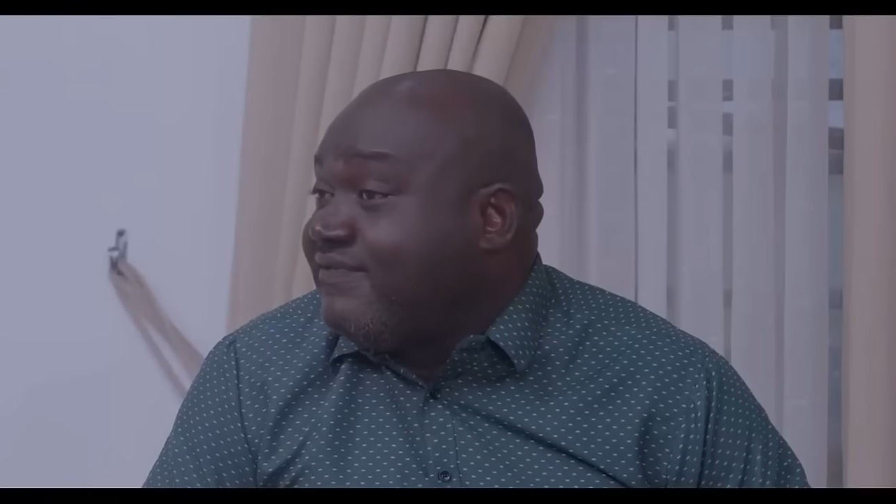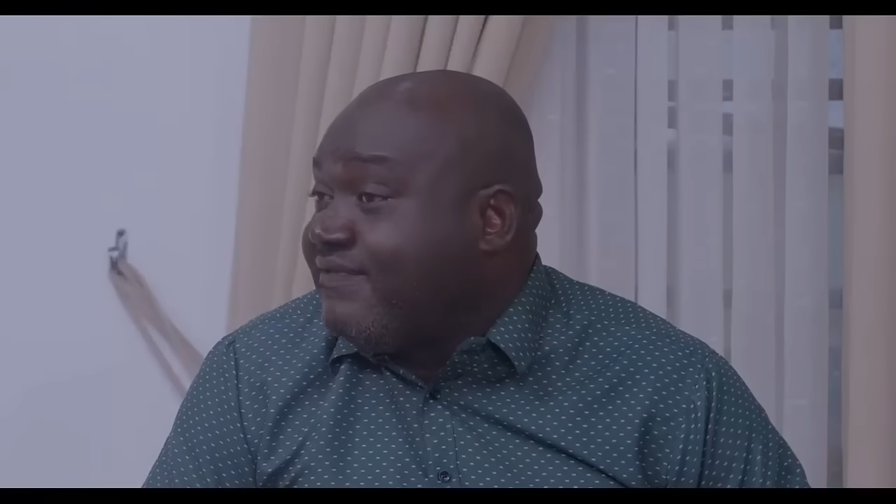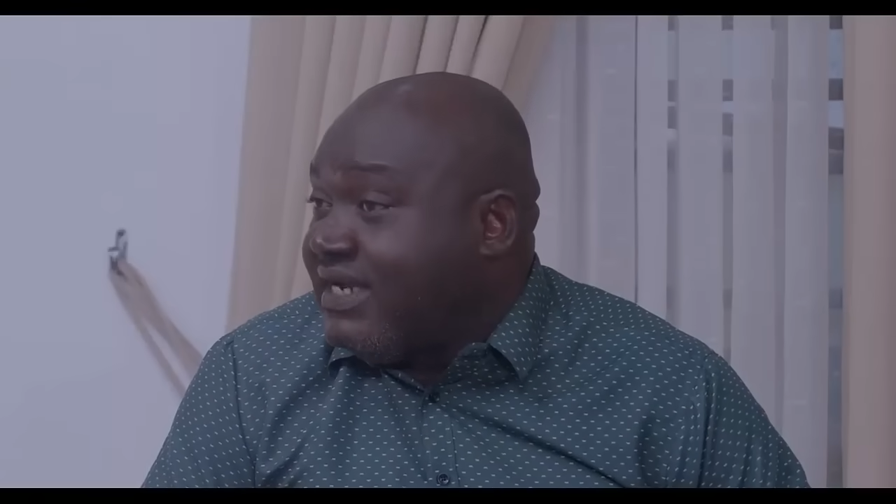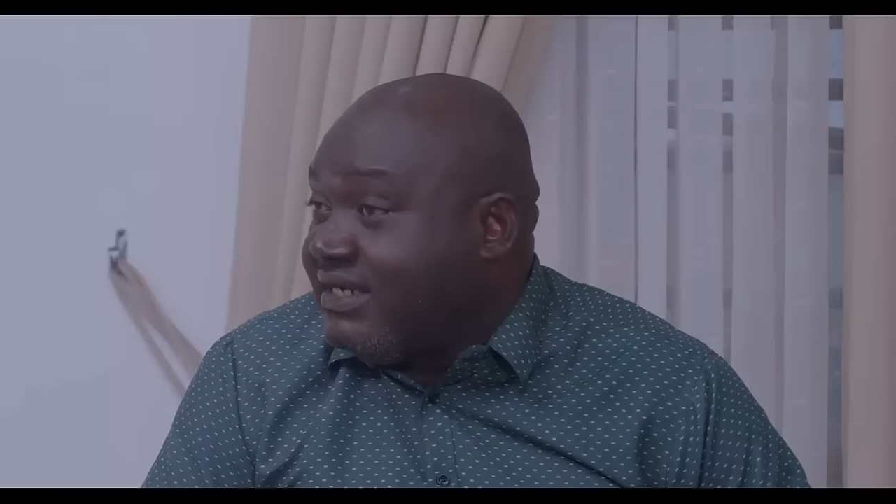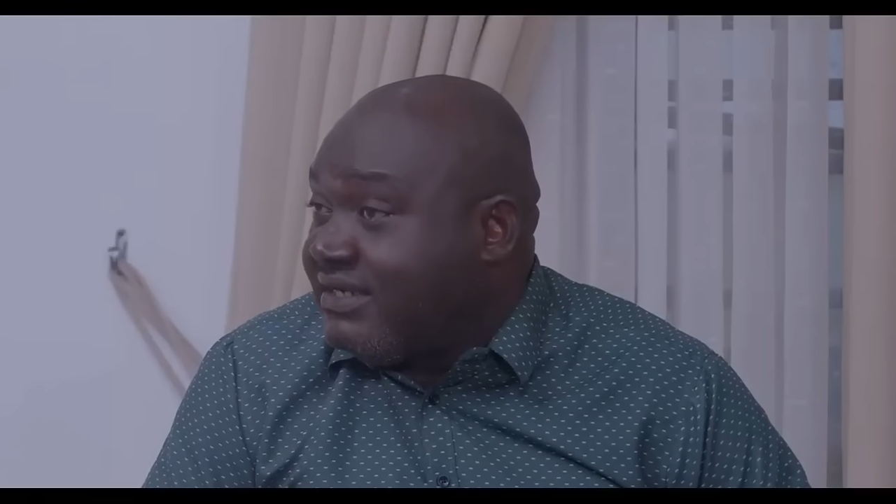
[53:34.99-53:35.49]

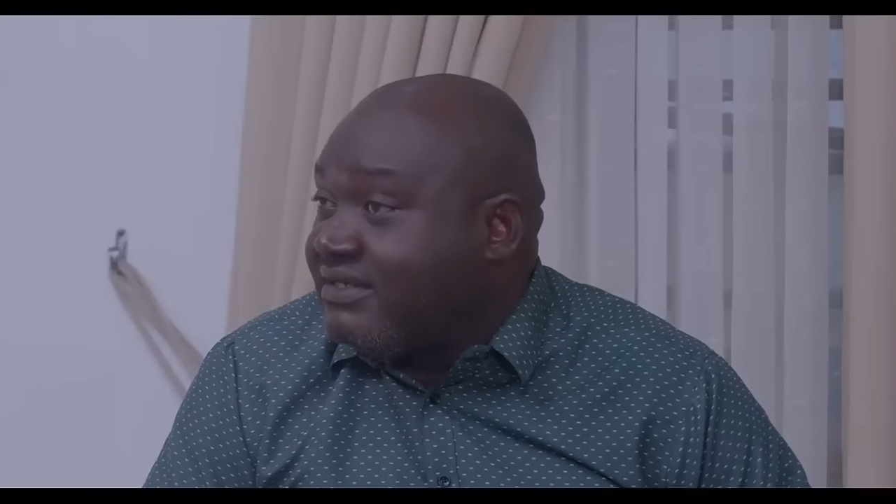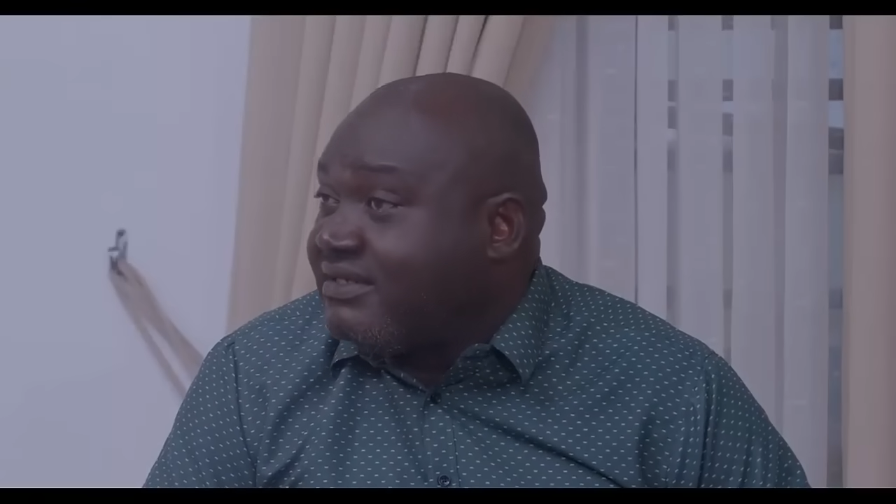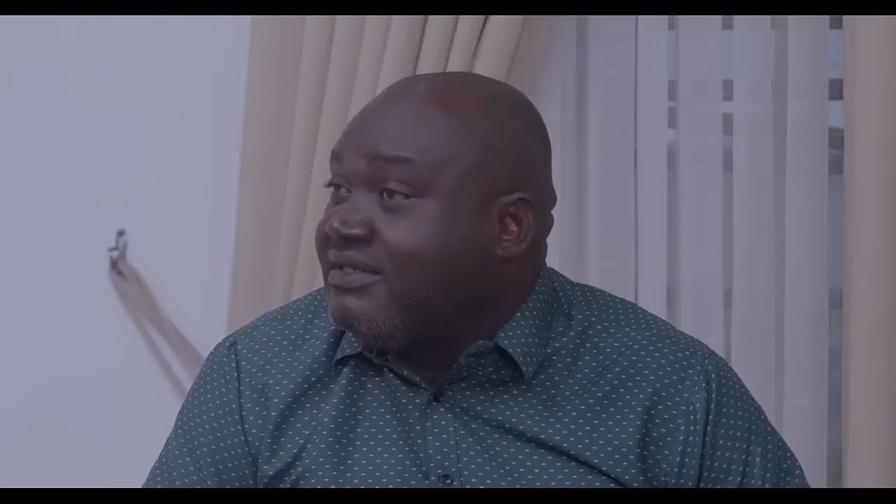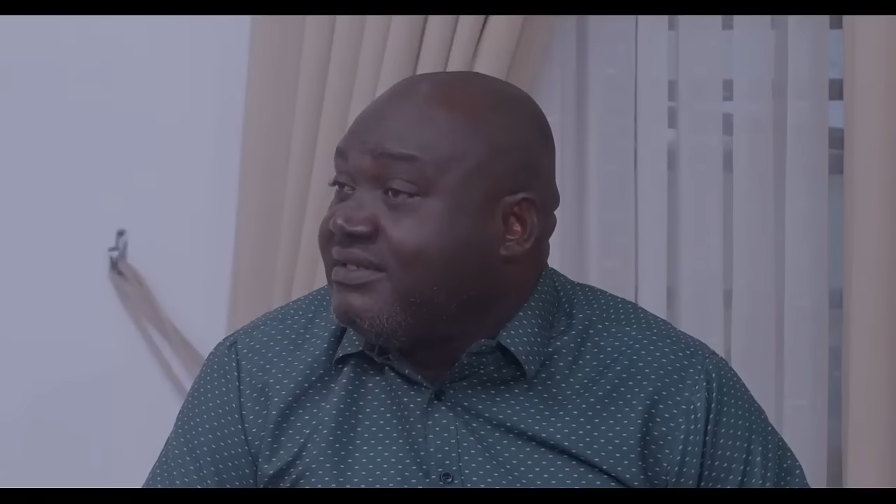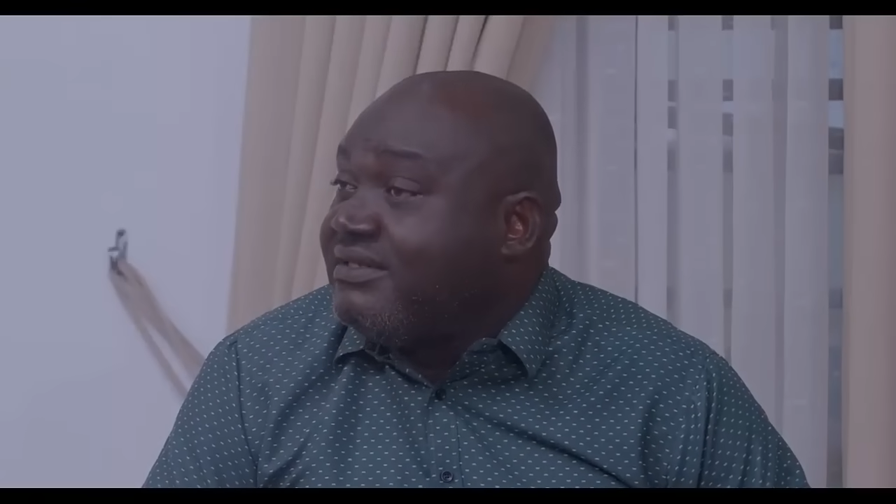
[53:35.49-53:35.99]
final.
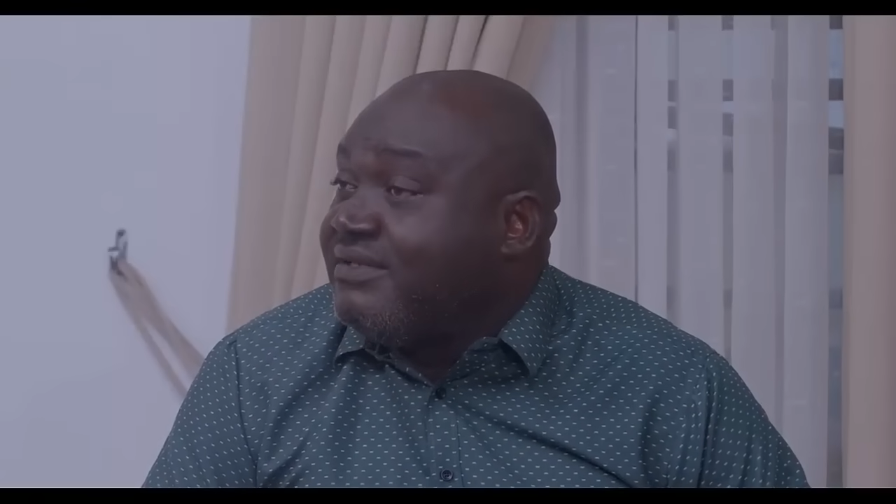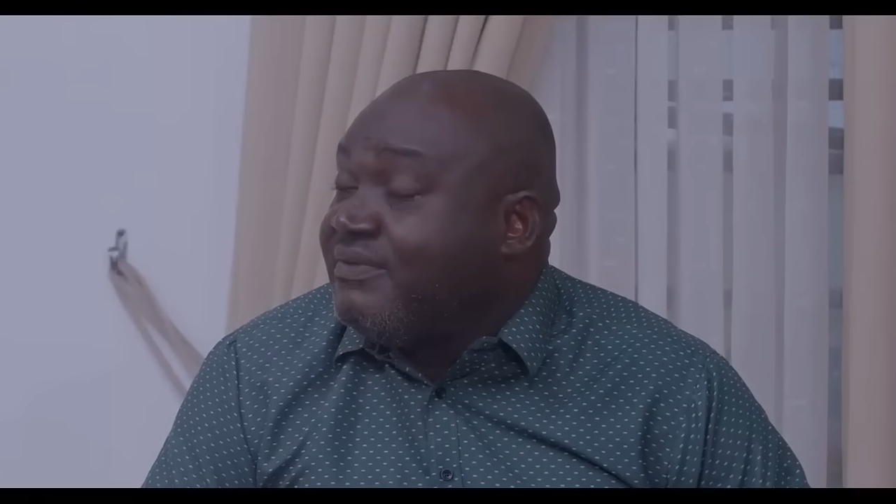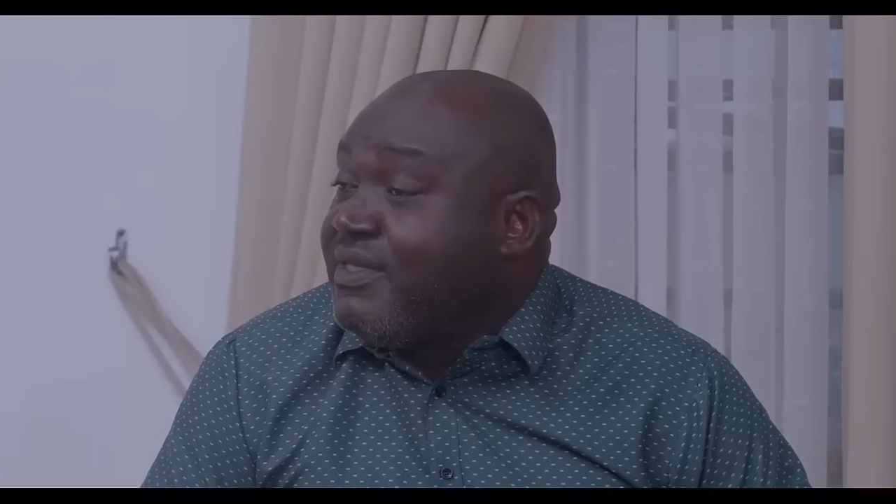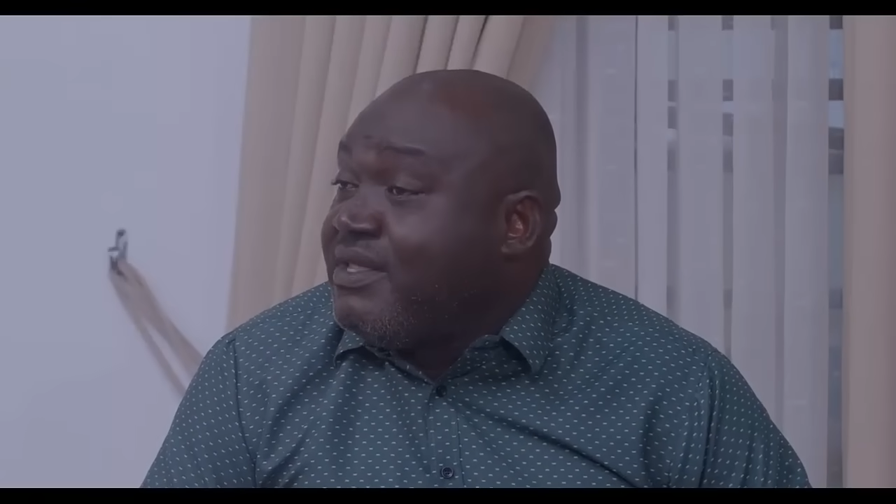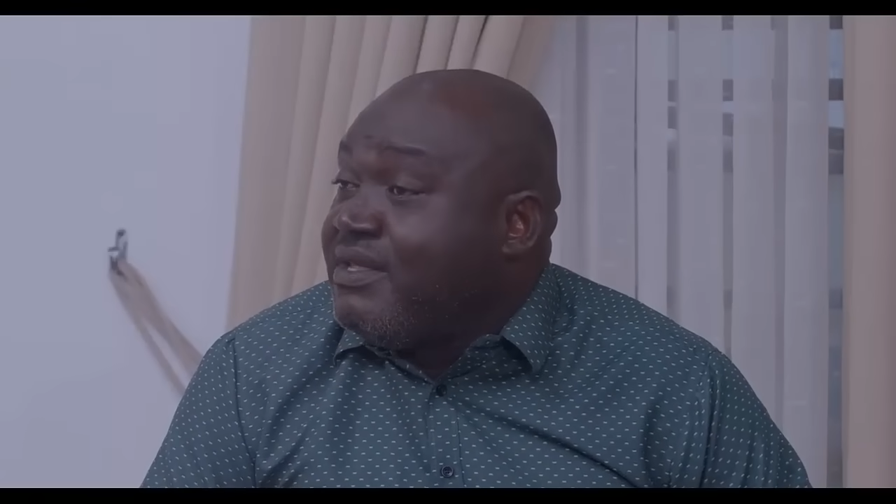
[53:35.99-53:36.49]

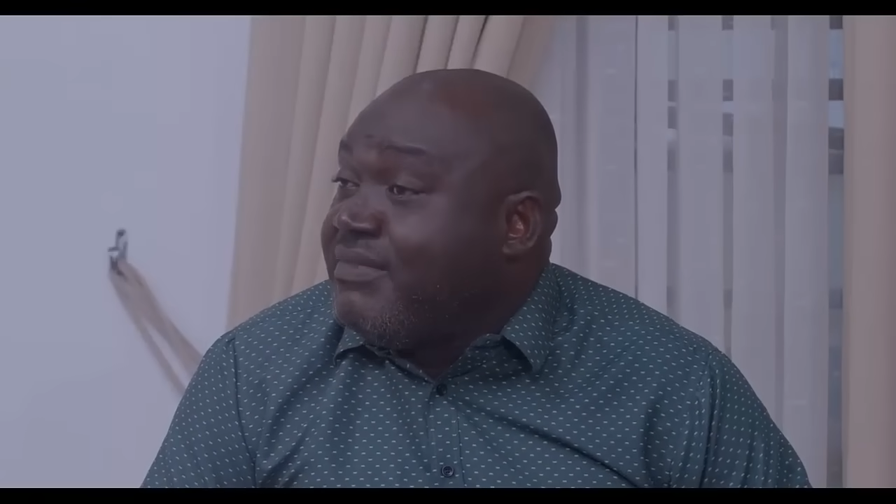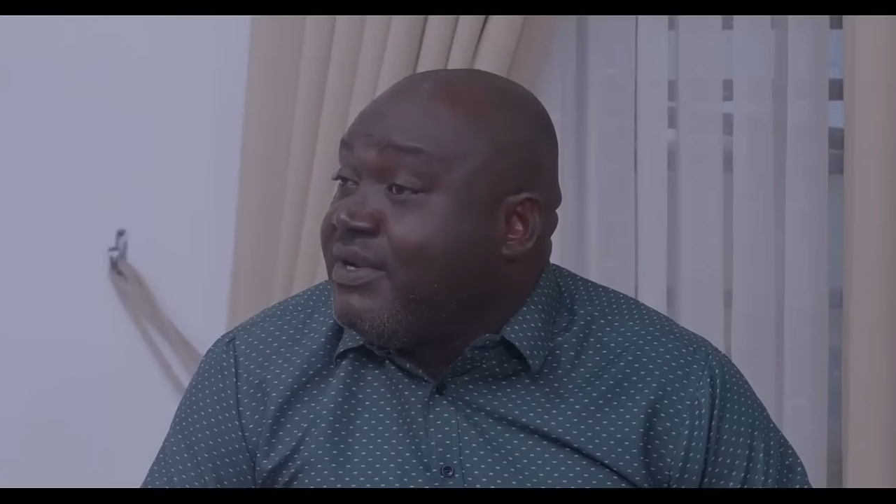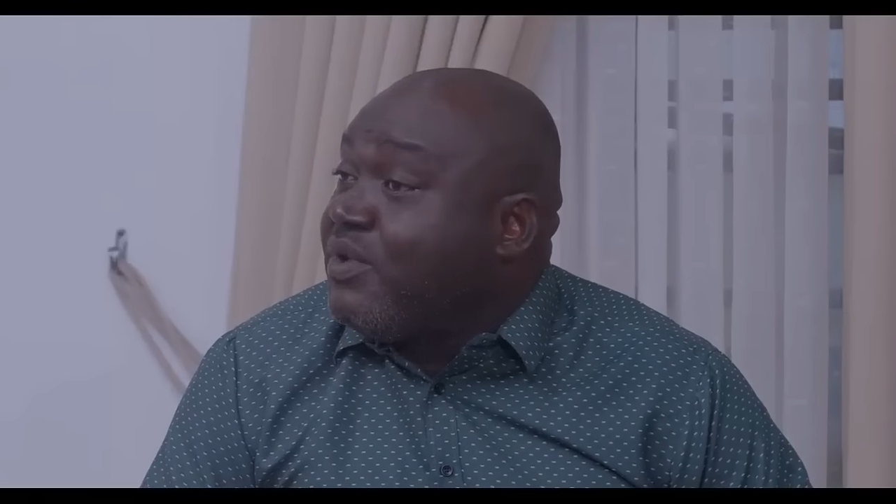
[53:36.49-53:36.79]
But